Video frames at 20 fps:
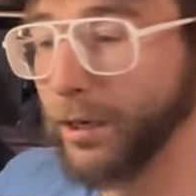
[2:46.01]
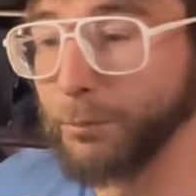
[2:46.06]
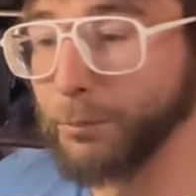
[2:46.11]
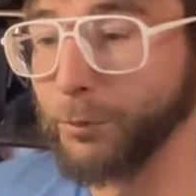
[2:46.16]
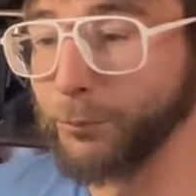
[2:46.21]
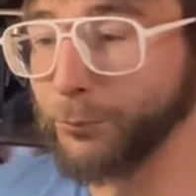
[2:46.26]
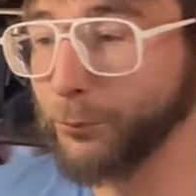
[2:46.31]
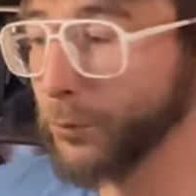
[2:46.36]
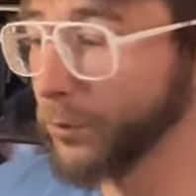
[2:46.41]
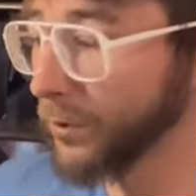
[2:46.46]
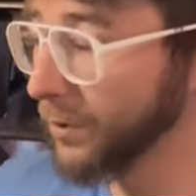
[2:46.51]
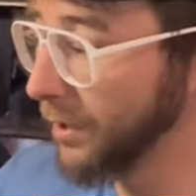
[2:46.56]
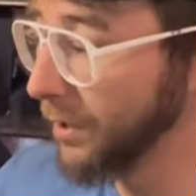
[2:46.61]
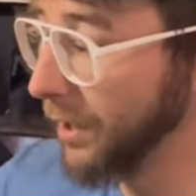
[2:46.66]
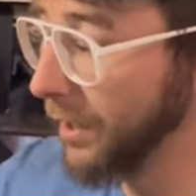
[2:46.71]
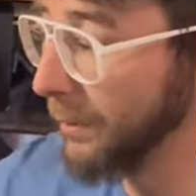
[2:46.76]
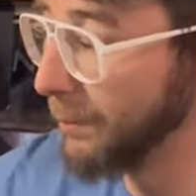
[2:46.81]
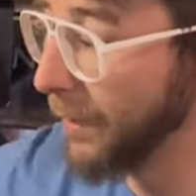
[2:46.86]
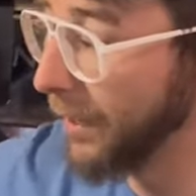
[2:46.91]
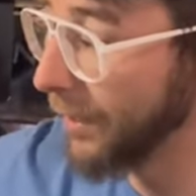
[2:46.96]
Before
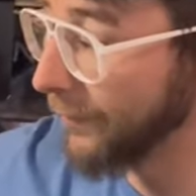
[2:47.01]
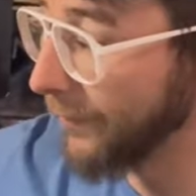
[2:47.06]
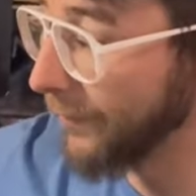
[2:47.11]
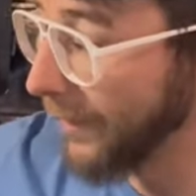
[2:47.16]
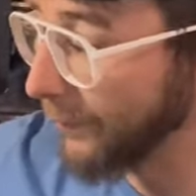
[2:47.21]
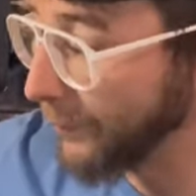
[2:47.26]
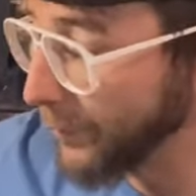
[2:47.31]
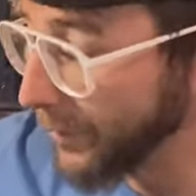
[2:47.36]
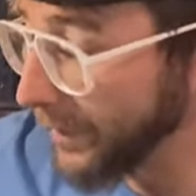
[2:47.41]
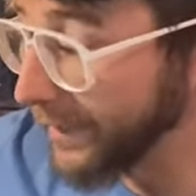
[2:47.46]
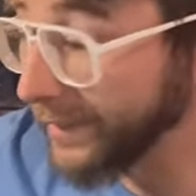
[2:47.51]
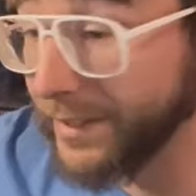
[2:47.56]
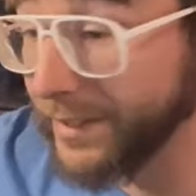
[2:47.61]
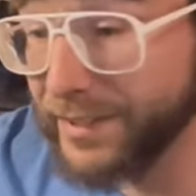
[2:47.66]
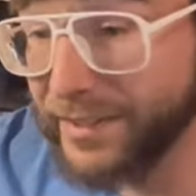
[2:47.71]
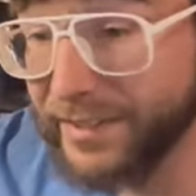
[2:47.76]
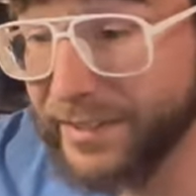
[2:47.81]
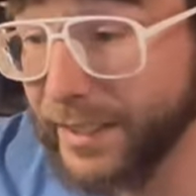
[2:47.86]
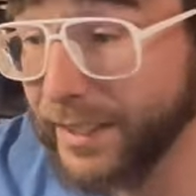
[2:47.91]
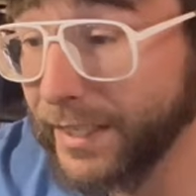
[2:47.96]
modifying, when you get the
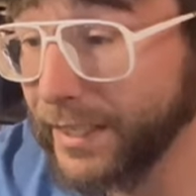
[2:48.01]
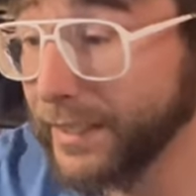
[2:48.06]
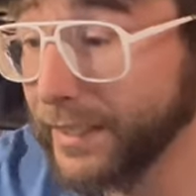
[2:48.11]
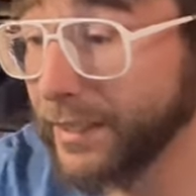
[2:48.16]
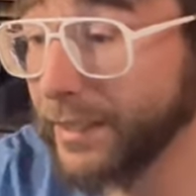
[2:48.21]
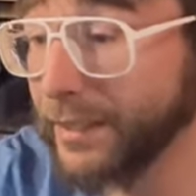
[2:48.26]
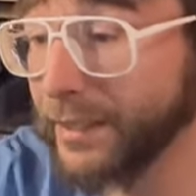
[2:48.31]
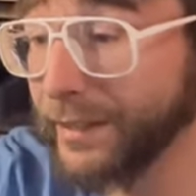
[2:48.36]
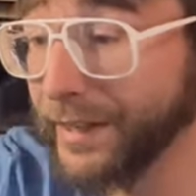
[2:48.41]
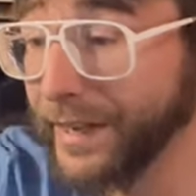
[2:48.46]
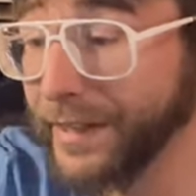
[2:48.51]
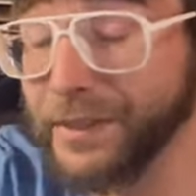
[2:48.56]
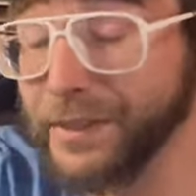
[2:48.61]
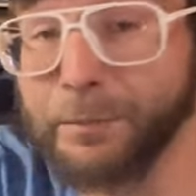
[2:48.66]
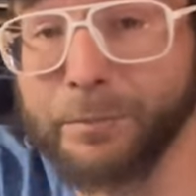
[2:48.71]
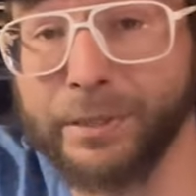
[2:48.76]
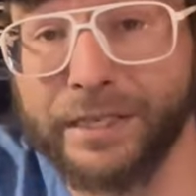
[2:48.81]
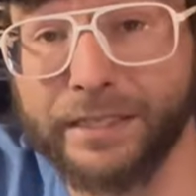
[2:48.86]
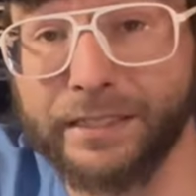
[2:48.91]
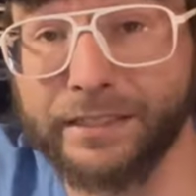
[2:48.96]
stud and the
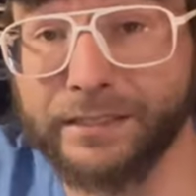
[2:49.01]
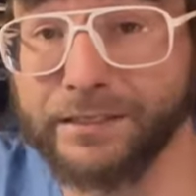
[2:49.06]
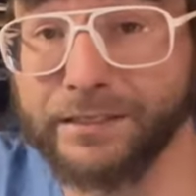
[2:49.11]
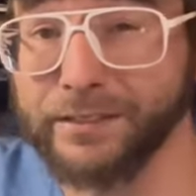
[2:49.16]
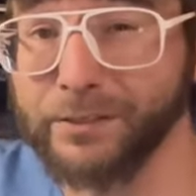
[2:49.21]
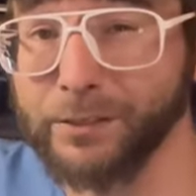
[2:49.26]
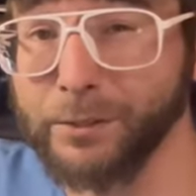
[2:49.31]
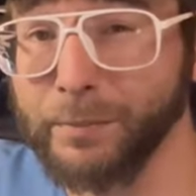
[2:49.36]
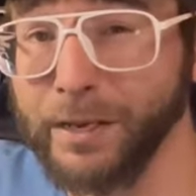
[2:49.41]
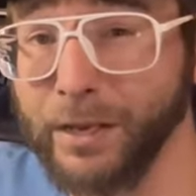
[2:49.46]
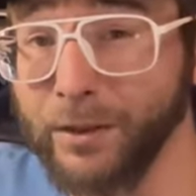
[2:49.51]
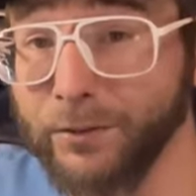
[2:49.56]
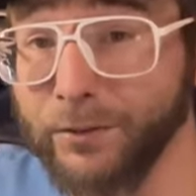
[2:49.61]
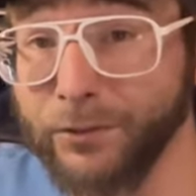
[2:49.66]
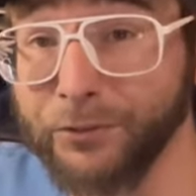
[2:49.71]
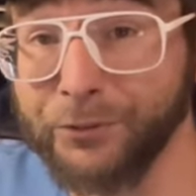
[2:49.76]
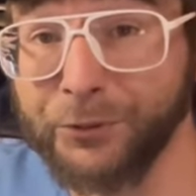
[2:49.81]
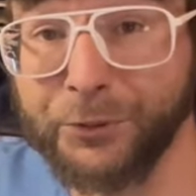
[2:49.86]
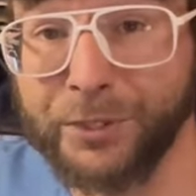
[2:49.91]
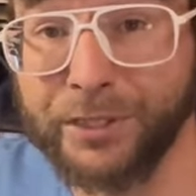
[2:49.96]
pins, they're about
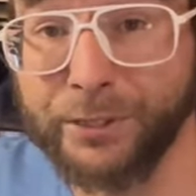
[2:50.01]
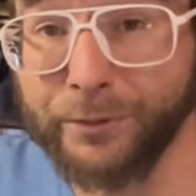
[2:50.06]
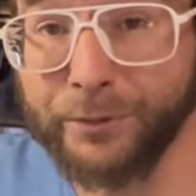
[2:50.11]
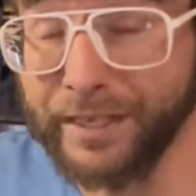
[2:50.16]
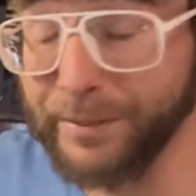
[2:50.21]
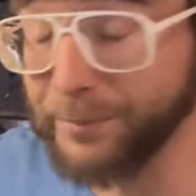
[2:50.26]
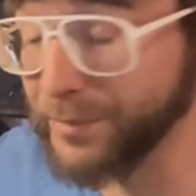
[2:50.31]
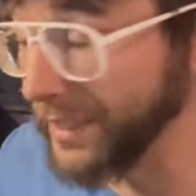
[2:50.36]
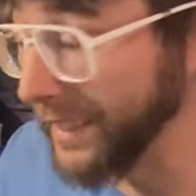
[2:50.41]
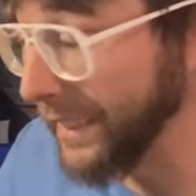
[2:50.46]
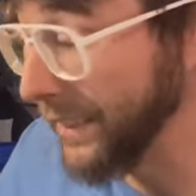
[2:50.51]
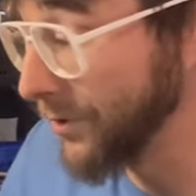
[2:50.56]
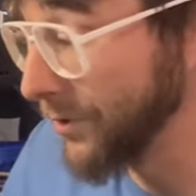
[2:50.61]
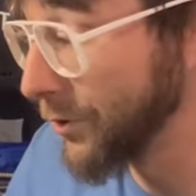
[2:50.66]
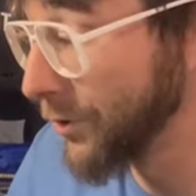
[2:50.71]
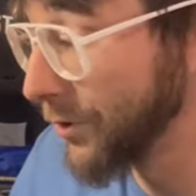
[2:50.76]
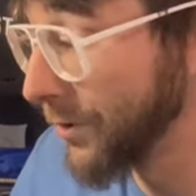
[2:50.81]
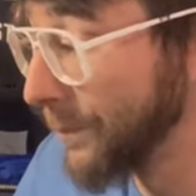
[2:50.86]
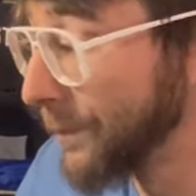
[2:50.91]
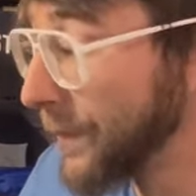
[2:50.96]
30 grams
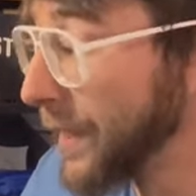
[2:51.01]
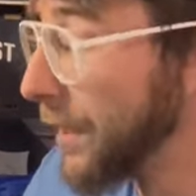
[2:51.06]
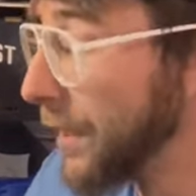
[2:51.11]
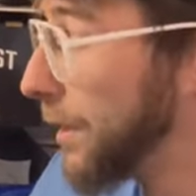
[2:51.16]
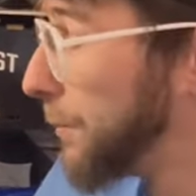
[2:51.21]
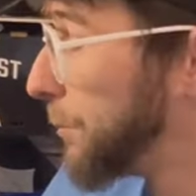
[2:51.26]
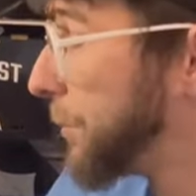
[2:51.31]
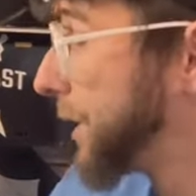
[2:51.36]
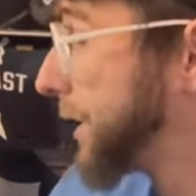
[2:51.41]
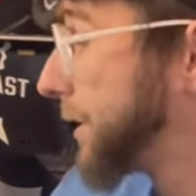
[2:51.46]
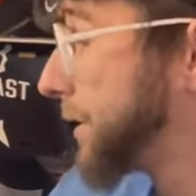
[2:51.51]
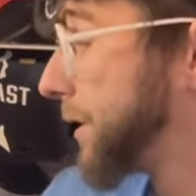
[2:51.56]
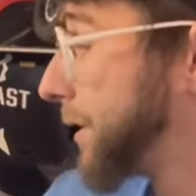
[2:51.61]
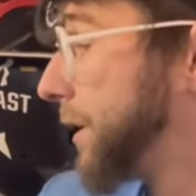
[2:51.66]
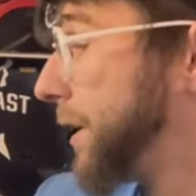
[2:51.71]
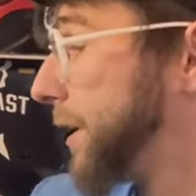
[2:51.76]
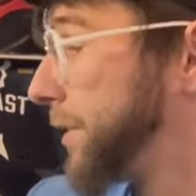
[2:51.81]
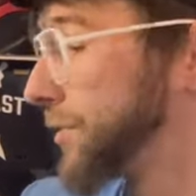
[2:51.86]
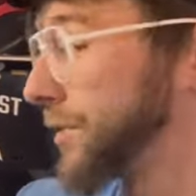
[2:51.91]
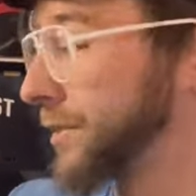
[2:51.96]
each. But
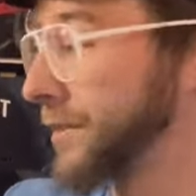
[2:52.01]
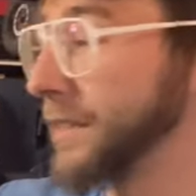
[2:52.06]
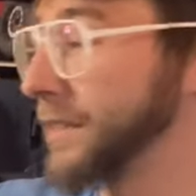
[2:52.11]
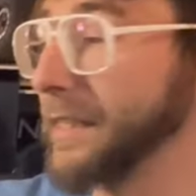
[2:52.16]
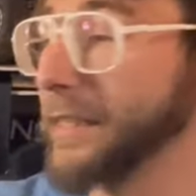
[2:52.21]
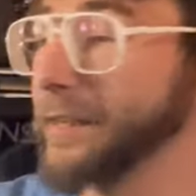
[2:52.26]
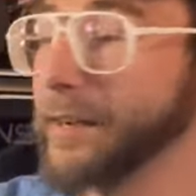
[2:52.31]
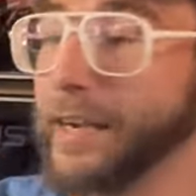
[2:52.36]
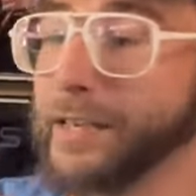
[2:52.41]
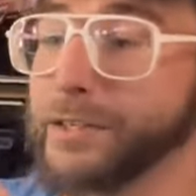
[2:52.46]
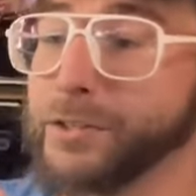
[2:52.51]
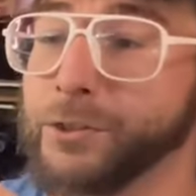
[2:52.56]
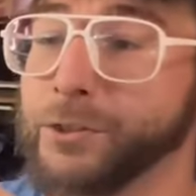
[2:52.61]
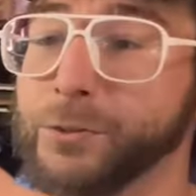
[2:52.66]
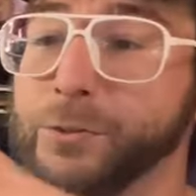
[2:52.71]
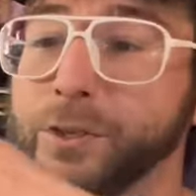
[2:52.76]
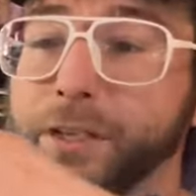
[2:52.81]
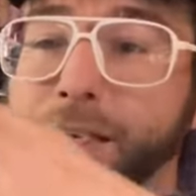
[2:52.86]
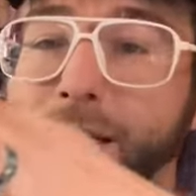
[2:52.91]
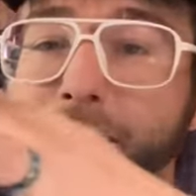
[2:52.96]
as you can see here, I
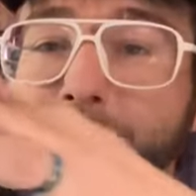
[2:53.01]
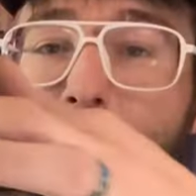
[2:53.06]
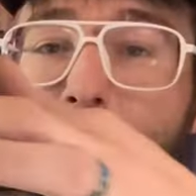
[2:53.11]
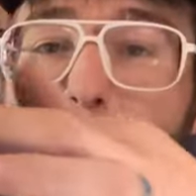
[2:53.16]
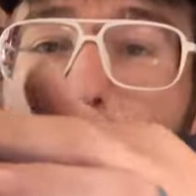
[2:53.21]
do cut